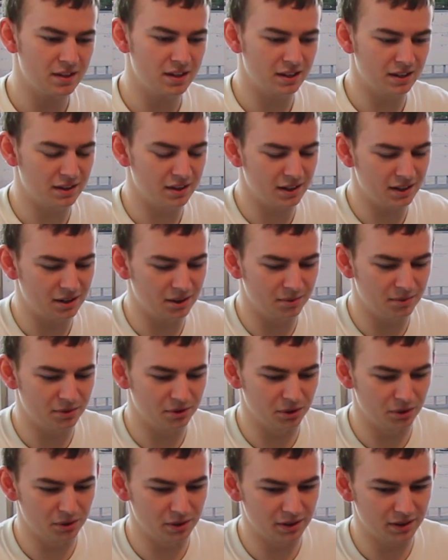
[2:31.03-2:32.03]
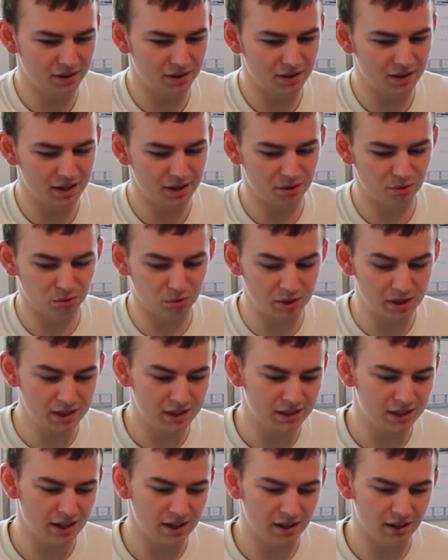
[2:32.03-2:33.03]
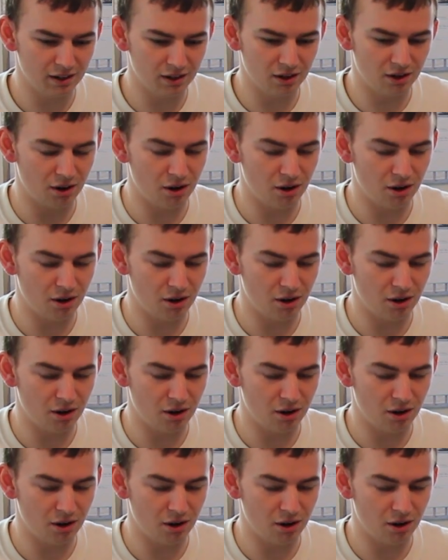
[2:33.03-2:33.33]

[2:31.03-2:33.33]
they come through and they reset